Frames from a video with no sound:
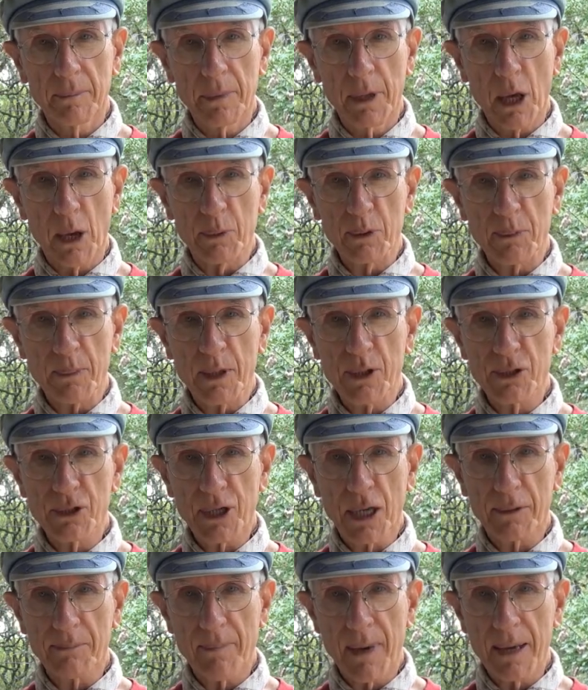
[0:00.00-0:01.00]
helps me
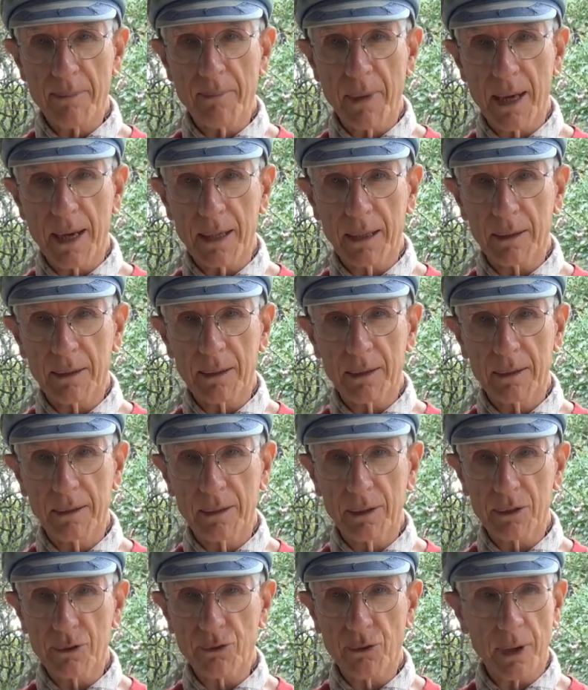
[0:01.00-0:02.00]
set my mind
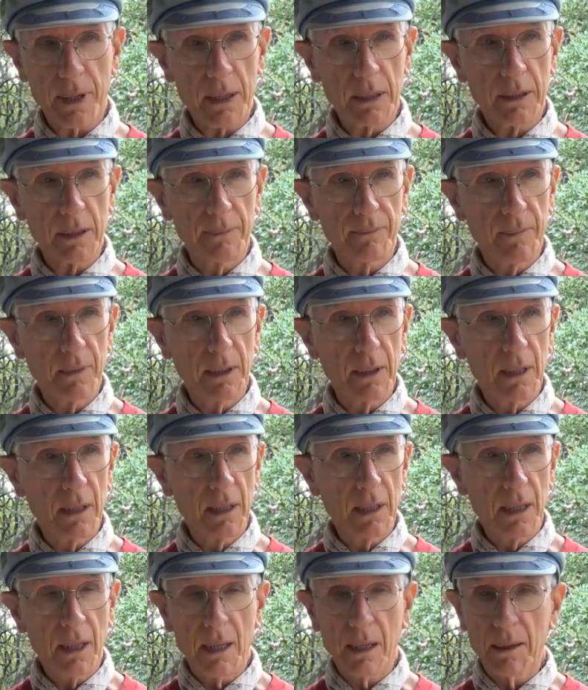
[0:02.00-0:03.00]
straight,
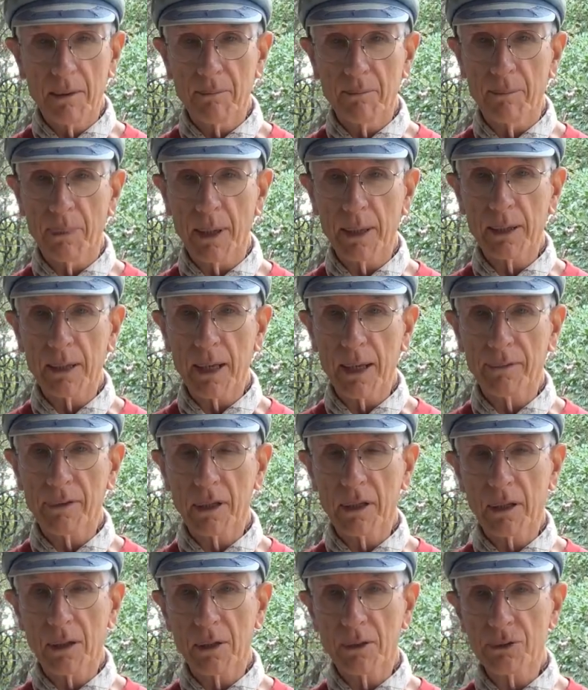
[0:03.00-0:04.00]
but I
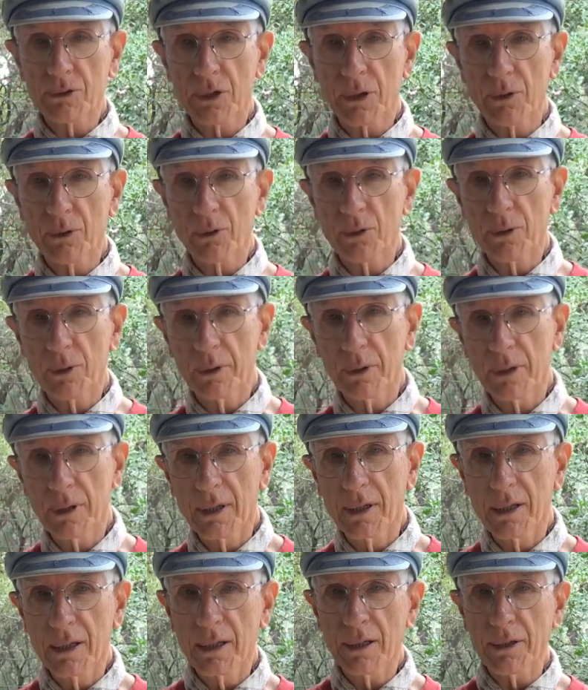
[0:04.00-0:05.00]
think also
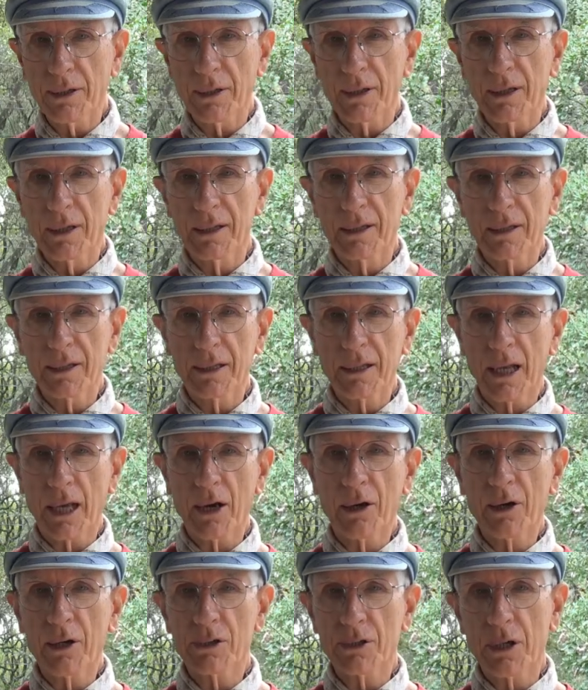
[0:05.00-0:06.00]

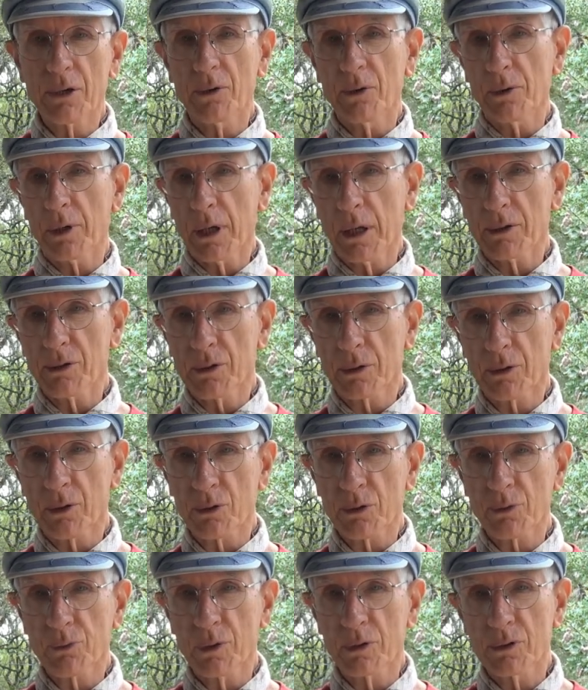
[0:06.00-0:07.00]
carries on, as of
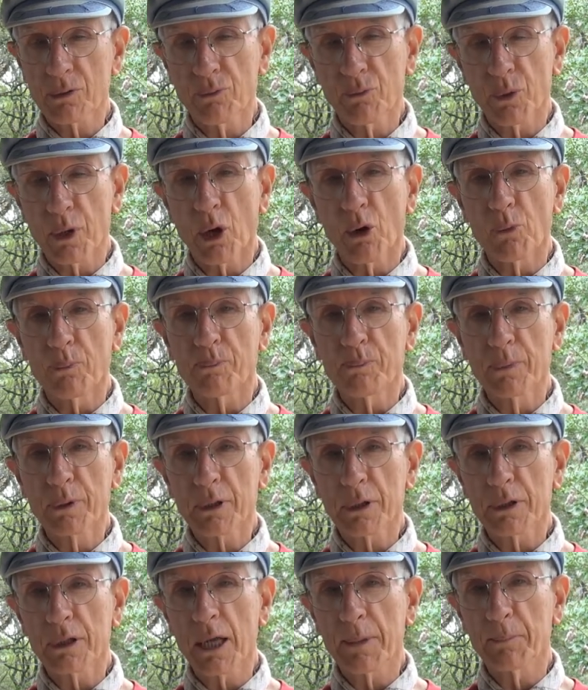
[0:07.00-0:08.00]
course we hope
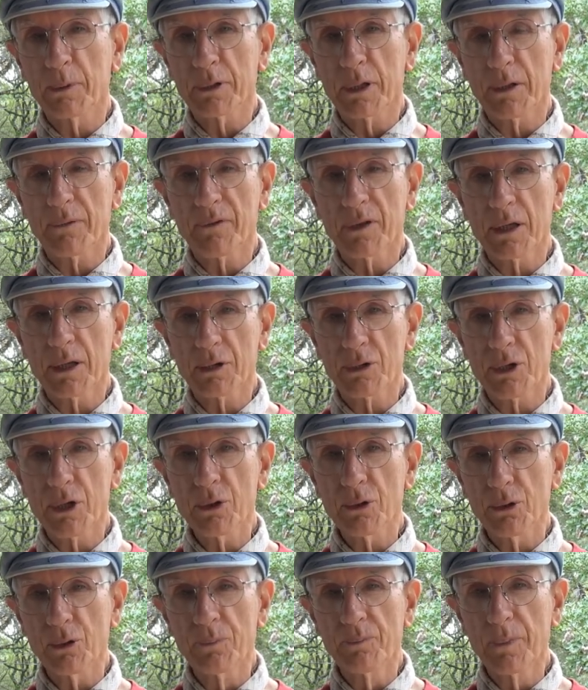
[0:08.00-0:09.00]
contemplative things
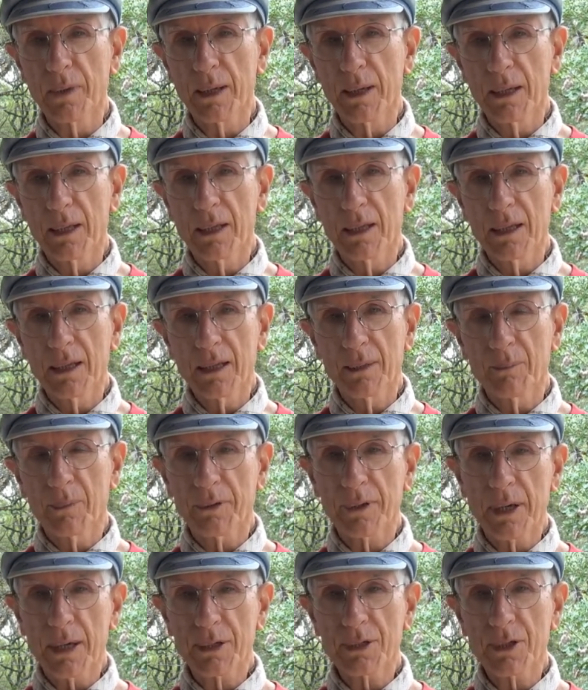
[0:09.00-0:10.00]
do. But
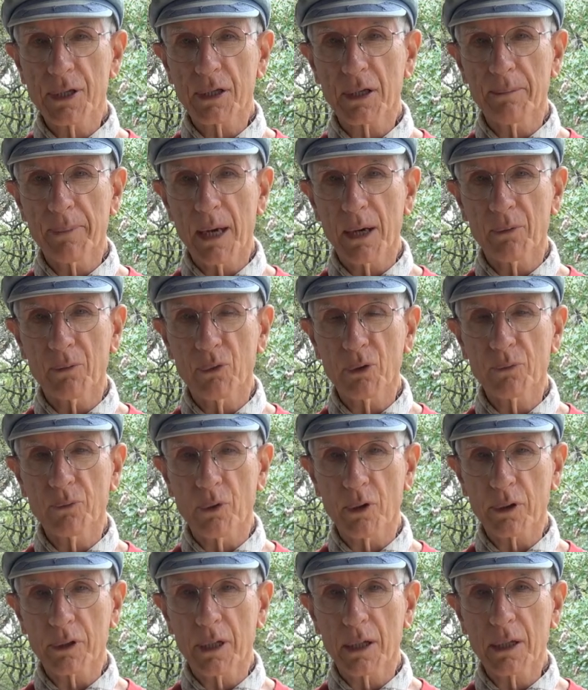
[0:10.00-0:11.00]
the nice thing about
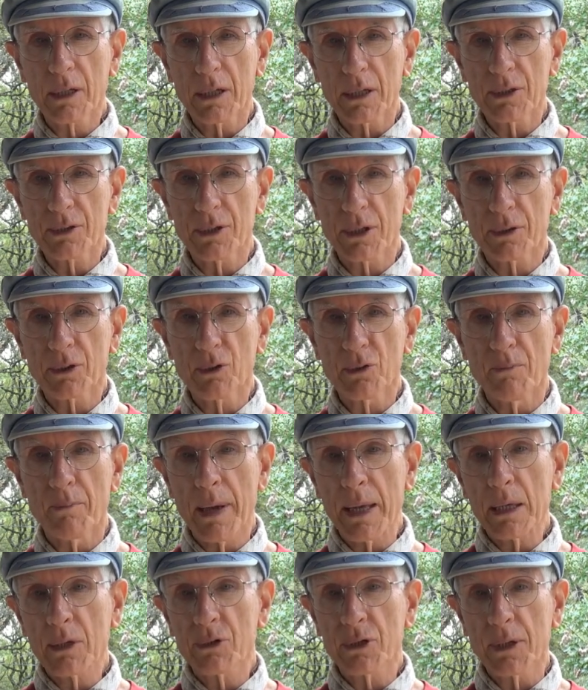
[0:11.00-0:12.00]
woodworking is that you
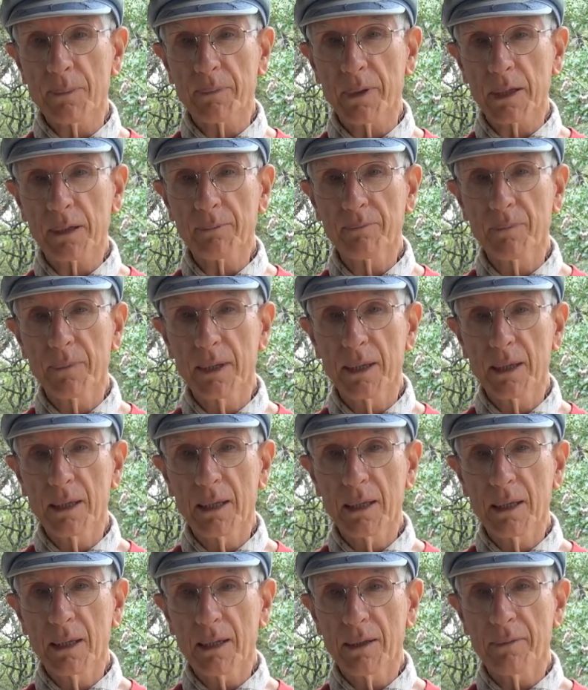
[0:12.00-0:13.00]
make something
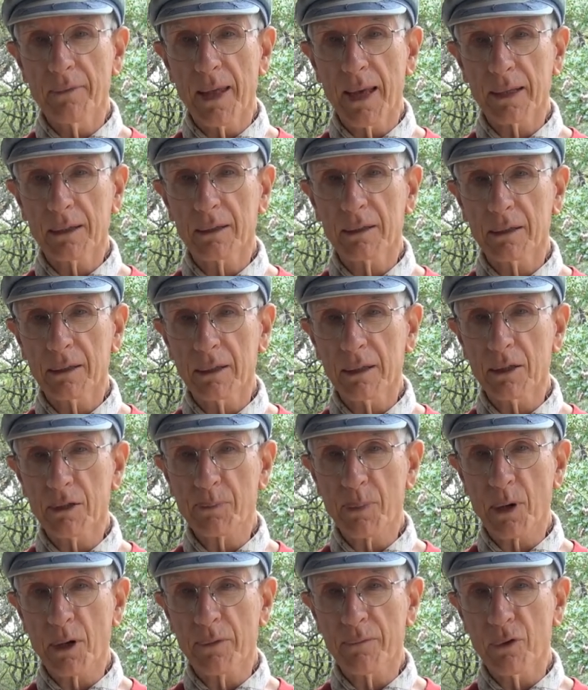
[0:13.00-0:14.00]
that is
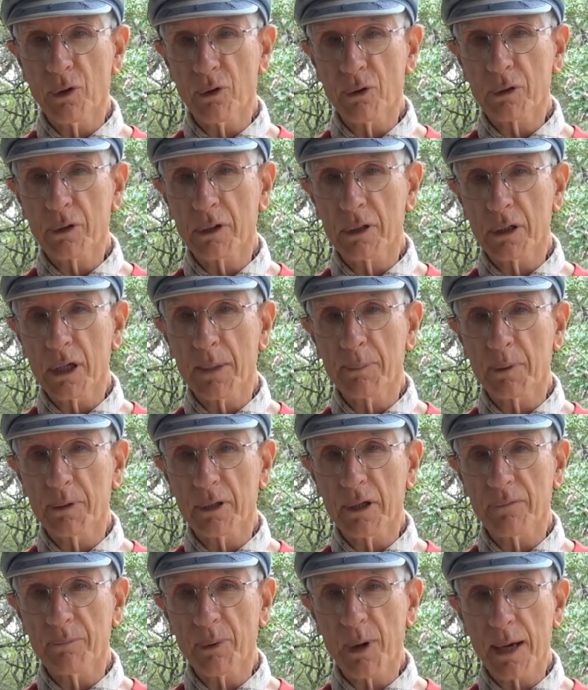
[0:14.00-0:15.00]
part of your
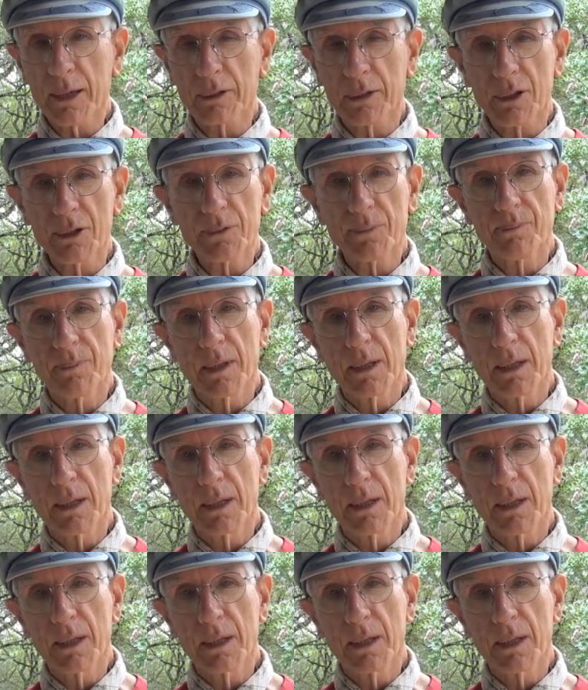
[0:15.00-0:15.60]
contemplative practice,